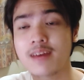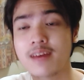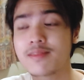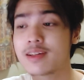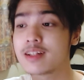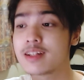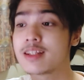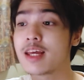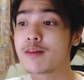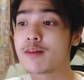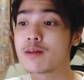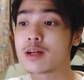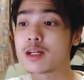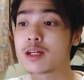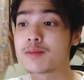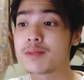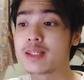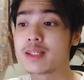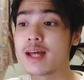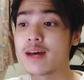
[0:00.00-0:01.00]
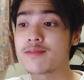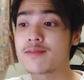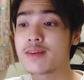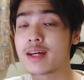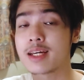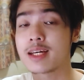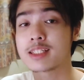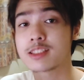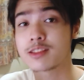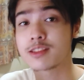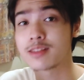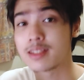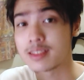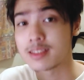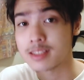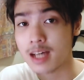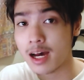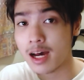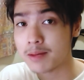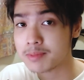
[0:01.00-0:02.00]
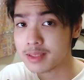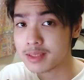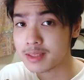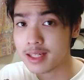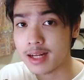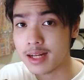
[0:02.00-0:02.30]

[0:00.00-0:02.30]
and today we're going to be diving into the top 10